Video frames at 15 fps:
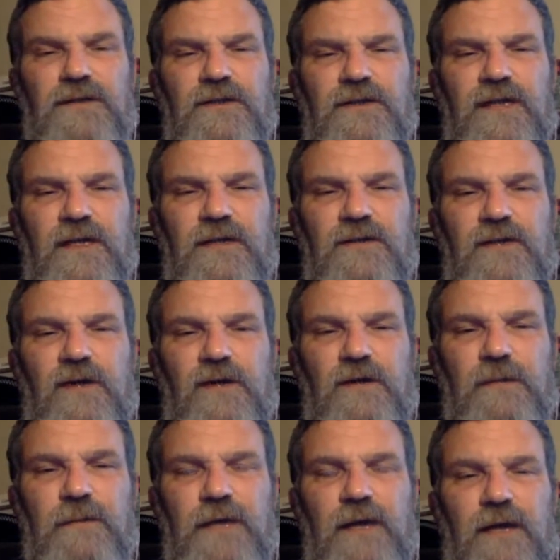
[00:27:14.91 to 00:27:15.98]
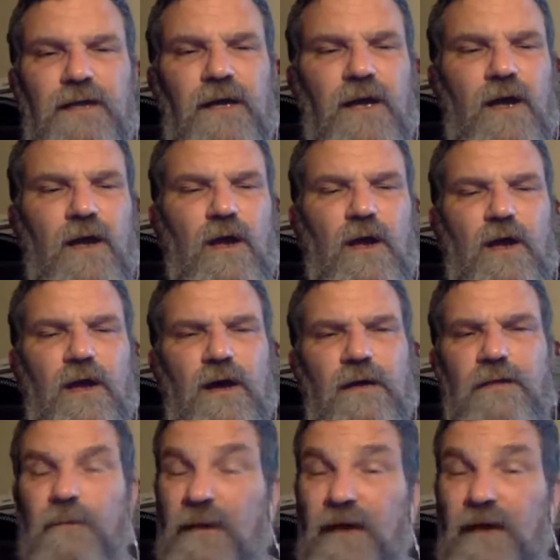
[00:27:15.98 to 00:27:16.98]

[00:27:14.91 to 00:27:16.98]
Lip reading: I just kind of talked about the